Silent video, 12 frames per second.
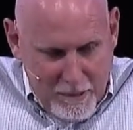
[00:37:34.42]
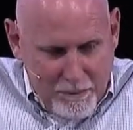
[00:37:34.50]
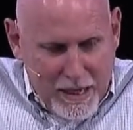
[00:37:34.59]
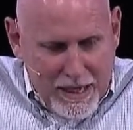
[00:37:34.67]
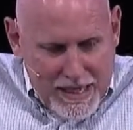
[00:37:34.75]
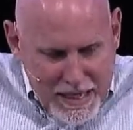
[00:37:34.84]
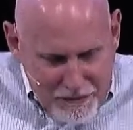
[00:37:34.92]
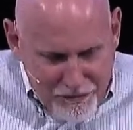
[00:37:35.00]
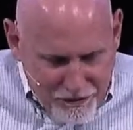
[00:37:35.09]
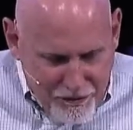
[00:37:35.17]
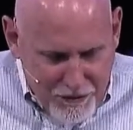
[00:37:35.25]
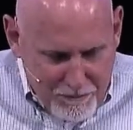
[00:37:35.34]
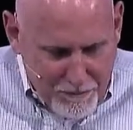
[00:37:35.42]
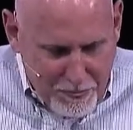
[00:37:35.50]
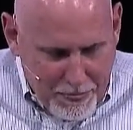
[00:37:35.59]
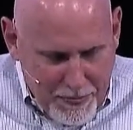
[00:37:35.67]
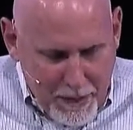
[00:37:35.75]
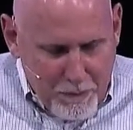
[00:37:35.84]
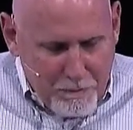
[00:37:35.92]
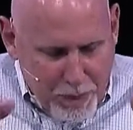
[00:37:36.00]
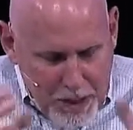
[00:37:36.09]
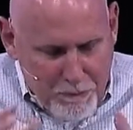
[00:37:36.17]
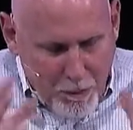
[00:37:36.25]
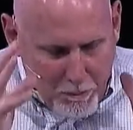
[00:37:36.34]
But if
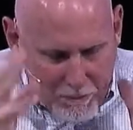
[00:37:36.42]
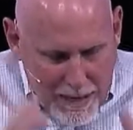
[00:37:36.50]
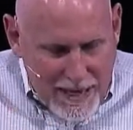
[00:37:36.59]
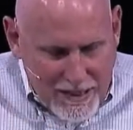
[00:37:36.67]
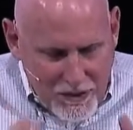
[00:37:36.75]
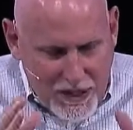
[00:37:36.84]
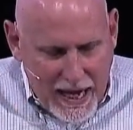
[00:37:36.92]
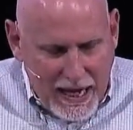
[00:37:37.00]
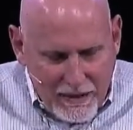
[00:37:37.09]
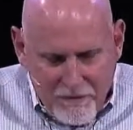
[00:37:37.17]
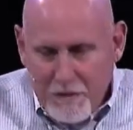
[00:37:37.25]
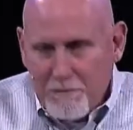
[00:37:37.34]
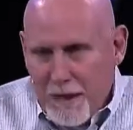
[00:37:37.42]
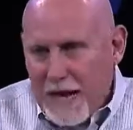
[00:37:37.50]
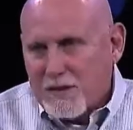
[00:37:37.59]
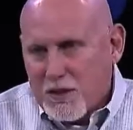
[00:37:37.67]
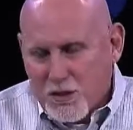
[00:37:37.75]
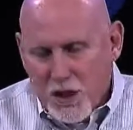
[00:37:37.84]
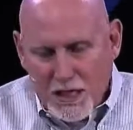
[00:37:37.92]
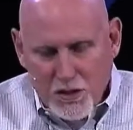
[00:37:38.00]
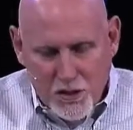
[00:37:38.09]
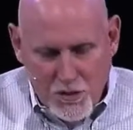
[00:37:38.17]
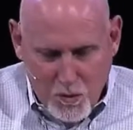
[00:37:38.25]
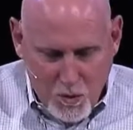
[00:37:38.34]
people make the kind of impact that
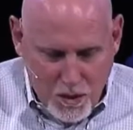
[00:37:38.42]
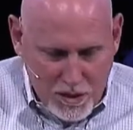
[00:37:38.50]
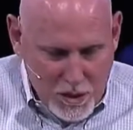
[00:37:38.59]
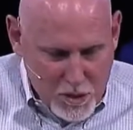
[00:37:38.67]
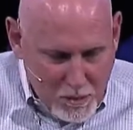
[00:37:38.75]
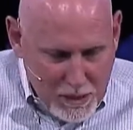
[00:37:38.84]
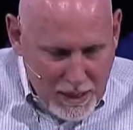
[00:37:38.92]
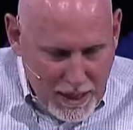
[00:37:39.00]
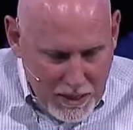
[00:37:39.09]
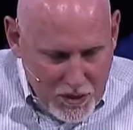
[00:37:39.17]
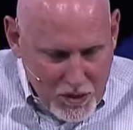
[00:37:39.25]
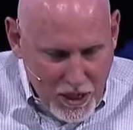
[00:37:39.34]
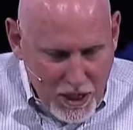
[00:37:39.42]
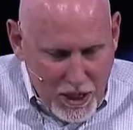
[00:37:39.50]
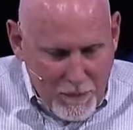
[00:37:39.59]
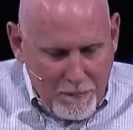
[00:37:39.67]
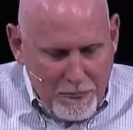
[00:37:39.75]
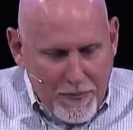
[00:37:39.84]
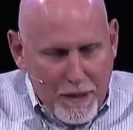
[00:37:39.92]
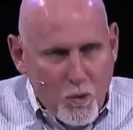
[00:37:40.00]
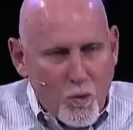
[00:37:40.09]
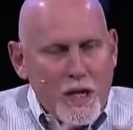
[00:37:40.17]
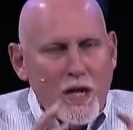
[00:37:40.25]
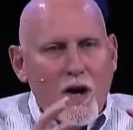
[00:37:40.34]
changes the world, it's because
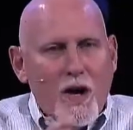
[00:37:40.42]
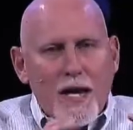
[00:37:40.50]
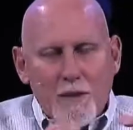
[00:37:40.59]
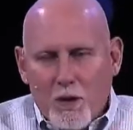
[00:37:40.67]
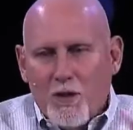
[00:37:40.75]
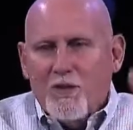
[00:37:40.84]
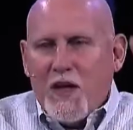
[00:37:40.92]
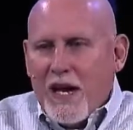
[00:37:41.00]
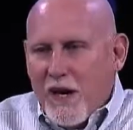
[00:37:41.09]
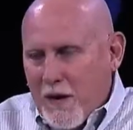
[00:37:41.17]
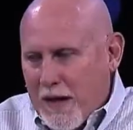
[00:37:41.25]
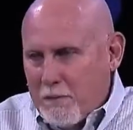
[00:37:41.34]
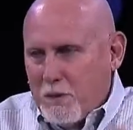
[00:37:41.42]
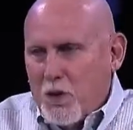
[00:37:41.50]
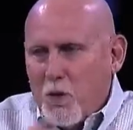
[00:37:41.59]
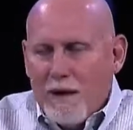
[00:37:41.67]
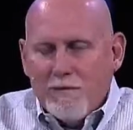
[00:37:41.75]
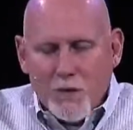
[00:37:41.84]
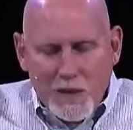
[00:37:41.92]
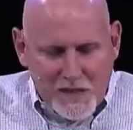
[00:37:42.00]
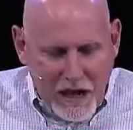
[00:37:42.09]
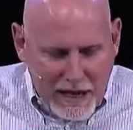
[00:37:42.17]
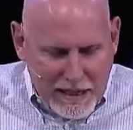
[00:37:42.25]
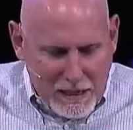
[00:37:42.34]
we are able, they are able, whoever we're
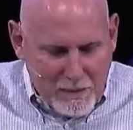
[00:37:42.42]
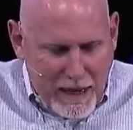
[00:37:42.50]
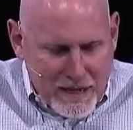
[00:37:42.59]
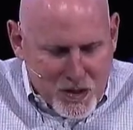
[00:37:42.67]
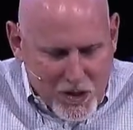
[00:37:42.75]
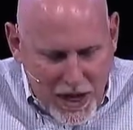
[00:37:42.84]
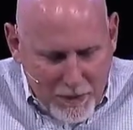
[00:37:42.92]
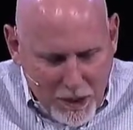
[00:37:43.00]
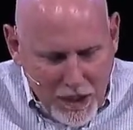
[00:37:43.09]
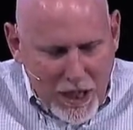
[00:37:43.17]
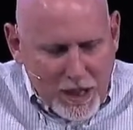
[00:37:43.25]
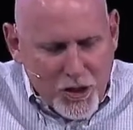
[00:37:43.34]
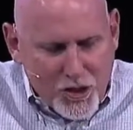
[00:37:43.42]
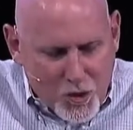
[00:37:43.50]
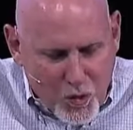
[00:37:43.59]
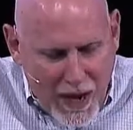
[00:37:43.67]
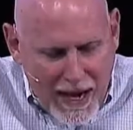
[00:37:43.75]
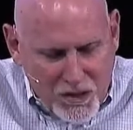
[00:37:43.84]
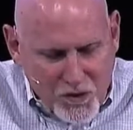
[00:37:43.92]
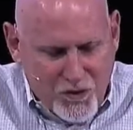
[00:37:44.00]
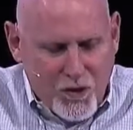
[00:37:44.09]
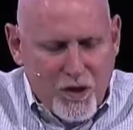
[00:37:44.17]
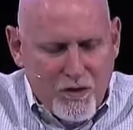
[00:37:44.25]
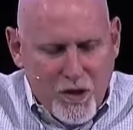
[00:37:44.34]
talking about is able to
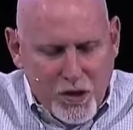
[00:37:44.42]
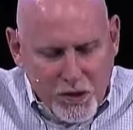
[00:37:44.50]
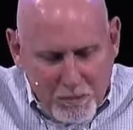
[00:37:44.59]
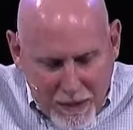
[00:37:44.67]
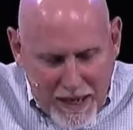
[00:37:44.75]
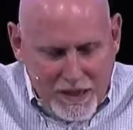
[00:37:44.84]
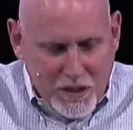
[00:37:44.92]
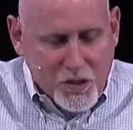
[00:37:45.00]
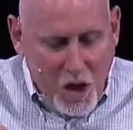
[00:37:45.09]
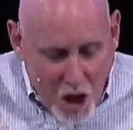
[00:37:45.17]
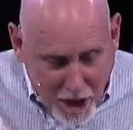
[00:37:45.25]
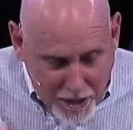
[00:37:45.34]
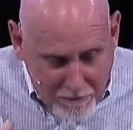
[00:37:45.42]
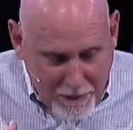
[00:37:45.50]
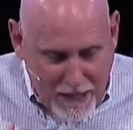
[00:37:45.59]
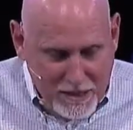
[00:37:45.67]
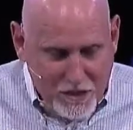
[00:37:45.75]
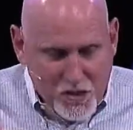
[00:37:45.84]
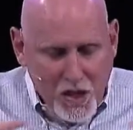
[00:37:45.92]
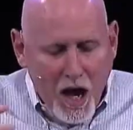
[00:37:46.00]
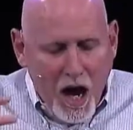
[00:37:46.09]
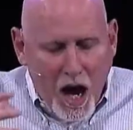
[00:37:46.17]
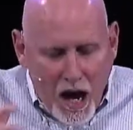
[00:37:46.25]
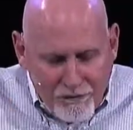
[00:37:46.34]
transfer their dependence, our dependence,
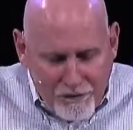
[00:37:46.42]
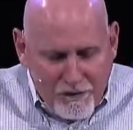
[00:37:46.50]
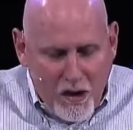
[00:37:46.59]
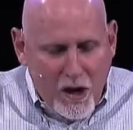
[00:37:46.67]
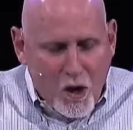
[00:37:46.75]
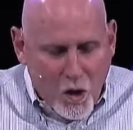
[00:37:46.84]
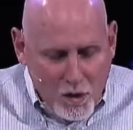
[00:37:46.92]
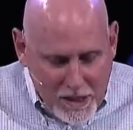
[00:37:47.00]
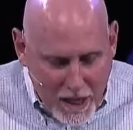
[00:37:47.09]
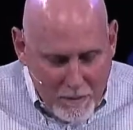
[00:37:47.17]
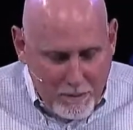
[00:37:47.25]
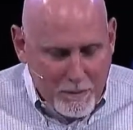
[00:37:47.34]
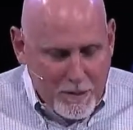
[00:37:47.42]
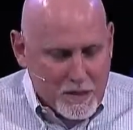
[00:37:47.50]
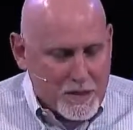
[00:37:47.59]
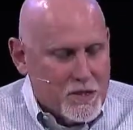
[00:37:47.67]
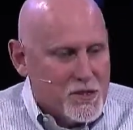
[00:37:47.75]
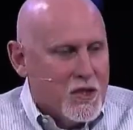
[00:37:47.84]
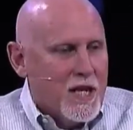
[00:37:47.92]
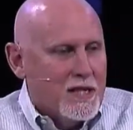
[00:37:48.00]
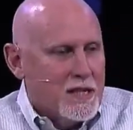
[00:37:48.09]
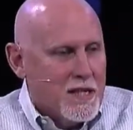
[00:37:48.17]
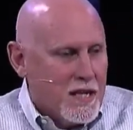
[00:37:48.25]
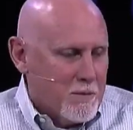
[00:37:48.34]
off of our own capabilities and
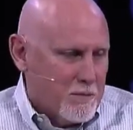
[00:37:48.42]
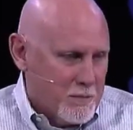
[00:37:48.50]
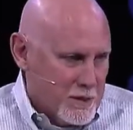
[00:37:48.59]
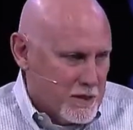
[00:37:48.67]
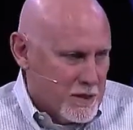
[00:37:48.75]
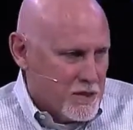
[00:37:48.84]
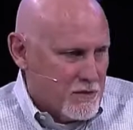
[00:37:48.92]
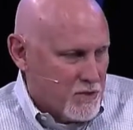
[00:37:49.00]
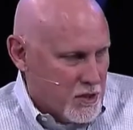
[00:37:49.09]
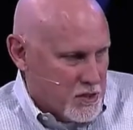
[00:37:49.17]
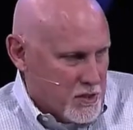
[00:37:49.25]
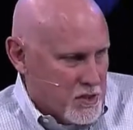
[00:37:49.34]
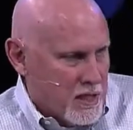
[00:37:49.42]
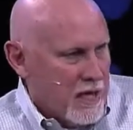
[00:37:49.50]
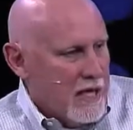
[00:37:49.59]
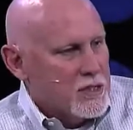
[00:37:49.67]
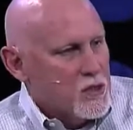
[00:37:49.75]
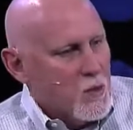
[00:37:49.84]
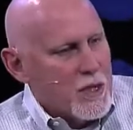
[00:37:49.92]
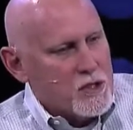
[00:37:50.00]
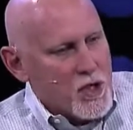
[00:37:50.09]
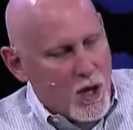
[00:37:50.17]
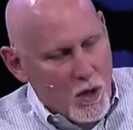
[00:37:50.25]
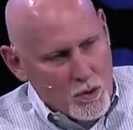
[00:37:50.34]
onto the capabilities of Jesus. It's the way
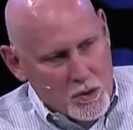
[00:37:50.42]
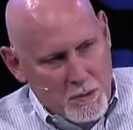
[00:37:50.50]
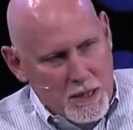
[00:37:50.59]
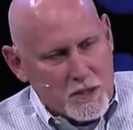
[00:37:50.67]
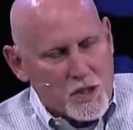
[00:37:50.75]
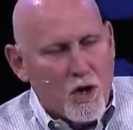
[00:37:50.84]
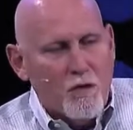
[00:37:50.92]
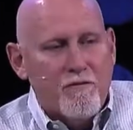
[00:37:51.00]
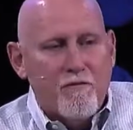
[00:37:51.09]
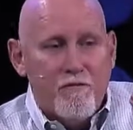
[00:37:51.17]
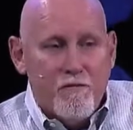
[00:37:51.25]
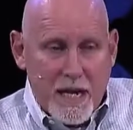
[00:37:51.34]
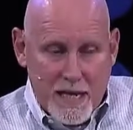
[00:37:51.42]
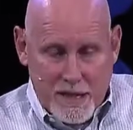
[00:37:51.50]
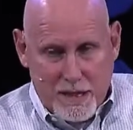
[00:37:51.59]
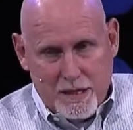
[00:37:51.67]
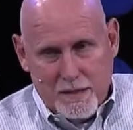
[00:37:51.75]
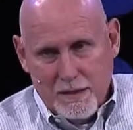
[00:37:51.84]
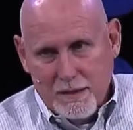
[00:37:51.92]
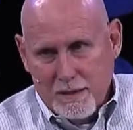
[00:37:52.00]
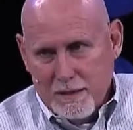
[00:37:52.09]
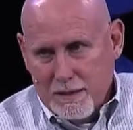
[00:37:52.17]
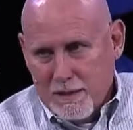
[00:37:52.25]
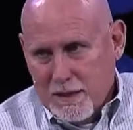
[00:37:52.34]
it's always been. It's called faith.
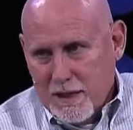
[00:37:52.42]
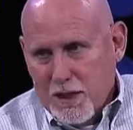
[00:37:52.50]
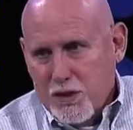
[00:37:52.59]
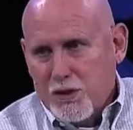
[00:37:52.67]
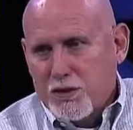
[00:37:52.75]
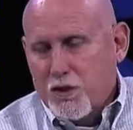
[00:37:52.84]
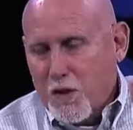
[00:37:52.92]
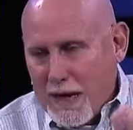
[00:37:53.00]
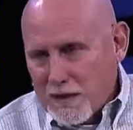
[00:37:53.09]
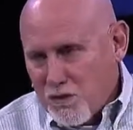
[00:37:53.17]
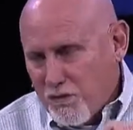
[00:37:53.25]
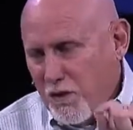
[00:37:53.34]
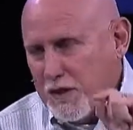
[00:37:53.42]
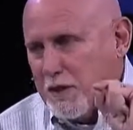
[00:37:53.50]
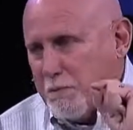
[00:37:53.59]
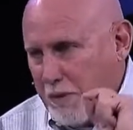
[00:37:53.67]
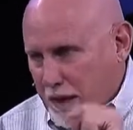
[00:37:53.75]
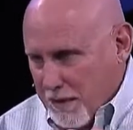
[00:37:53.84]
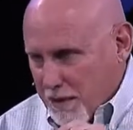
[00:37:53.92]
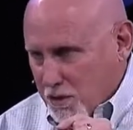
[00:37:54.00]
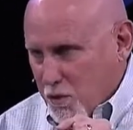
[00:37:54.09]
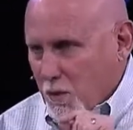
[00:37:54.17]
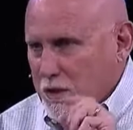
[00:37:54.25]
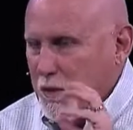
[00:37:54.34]
You're transferring
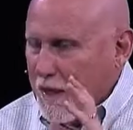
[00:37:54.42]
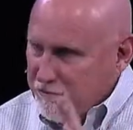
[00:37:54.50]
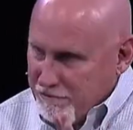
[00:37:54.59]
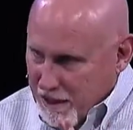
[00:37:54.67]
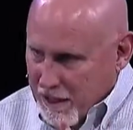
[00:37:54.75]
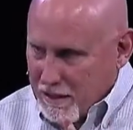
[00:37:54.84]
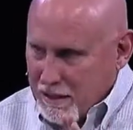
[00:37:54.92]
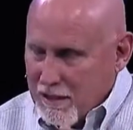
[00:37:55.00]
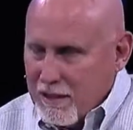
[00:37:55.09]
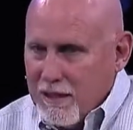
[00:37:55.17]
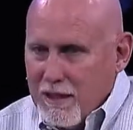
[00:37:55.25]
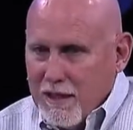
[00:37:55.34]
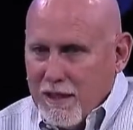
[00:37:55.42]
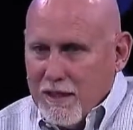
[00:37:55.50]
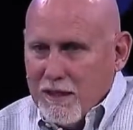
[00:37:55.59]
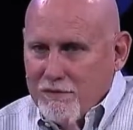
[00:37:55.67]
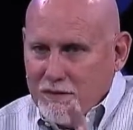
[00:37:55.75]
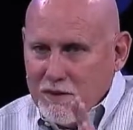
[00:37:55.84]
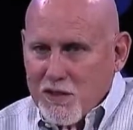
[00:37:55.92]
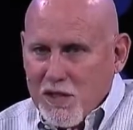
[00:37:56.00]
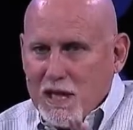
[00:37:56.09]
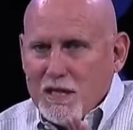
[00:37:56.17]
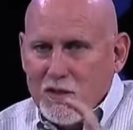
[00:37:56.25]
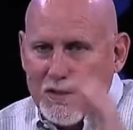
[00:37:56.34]
dependence when you have faith. The first
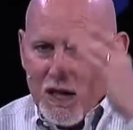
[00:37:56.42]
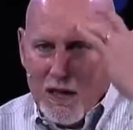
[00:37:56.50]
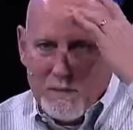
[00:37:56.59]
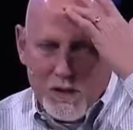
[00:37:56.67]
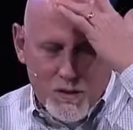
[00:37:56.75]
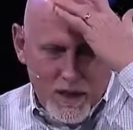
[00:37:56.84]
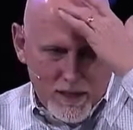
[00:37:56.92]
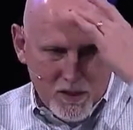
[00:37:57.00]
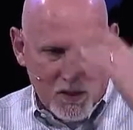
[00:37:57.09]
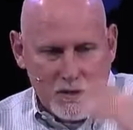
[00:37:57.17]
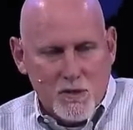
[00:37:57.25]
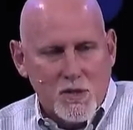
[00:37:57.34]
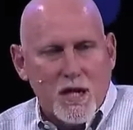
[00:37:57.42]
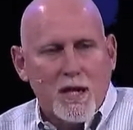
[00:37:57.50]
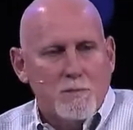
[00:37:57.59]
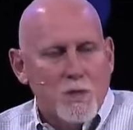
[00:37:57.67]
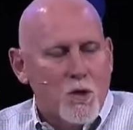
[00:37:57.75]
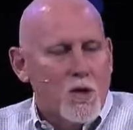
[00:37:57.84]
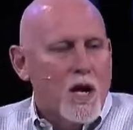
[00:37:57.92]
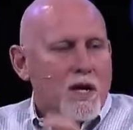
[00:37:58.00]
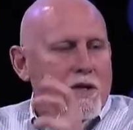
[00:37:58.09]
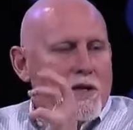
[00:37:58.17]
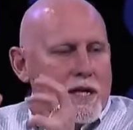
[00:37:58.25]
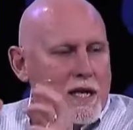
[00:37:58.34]
day that you came to Christ, you said, I'm no
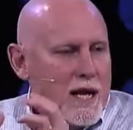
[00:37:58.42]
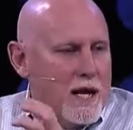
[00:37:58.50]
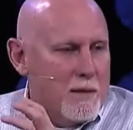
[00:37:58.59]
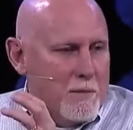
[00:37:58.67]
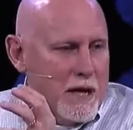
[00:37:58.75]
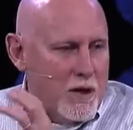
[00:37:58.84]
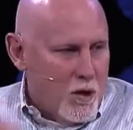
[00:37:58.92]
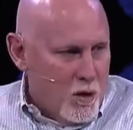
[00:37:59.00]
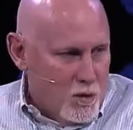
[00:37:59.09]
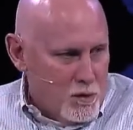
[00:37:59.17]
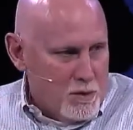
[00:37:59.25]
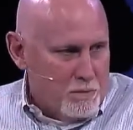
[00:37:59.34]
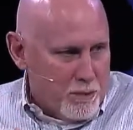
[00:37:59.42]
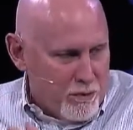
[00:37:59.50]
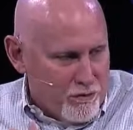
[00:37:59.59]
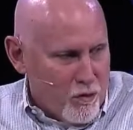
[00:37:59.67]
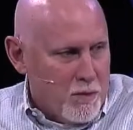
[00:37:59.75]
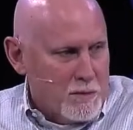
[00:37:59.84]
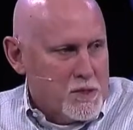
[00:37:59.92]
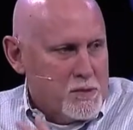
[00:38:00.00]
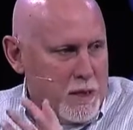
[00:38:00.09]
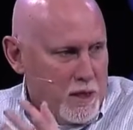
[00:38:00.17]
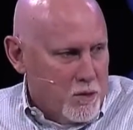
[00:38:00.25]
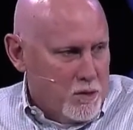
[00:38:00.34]
longer to count on my own
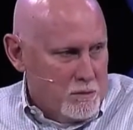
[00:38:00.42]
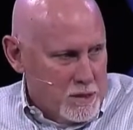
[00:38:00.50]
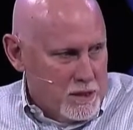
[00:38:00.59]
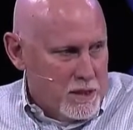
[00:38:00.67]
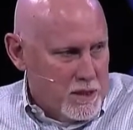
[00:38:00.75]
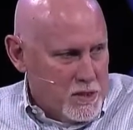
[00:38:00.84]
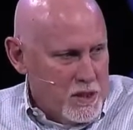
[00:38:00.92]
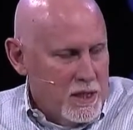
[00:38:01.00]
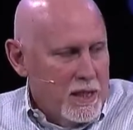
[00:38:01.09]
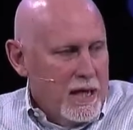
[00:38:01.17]
performance, my own abilities.